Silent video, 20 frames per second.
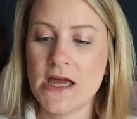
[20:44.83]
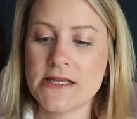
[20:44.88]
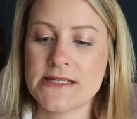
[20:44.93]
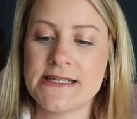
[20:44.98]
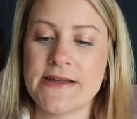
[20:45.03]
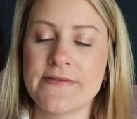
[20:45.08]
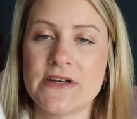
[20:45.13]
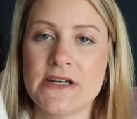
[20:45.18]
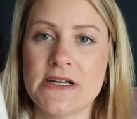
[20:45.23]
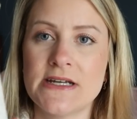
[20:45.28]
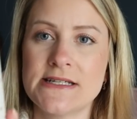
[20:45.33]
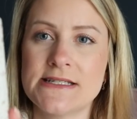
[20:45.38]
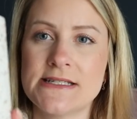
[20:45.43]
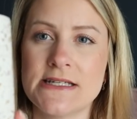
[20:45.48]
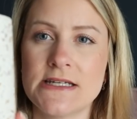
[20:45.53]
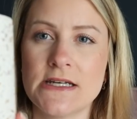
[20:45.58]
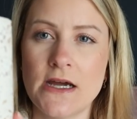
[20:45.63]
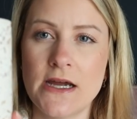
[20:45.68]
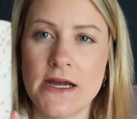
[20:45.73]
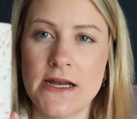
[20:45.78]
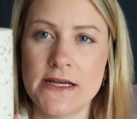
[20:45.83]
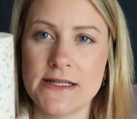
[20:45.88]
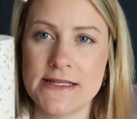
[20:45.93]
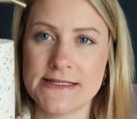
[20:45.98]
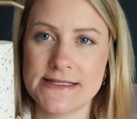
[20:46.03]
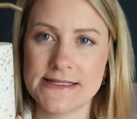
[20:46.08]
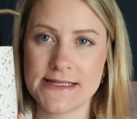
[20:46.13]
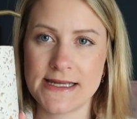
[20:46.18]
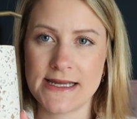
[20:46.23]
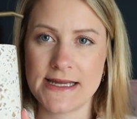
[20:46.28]
£7.99,
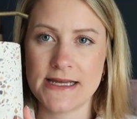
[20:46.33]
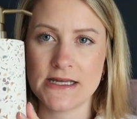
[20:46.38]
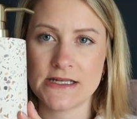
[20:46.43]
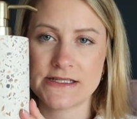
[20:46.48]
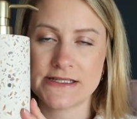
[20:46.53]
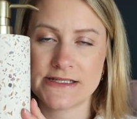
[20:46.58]
this is a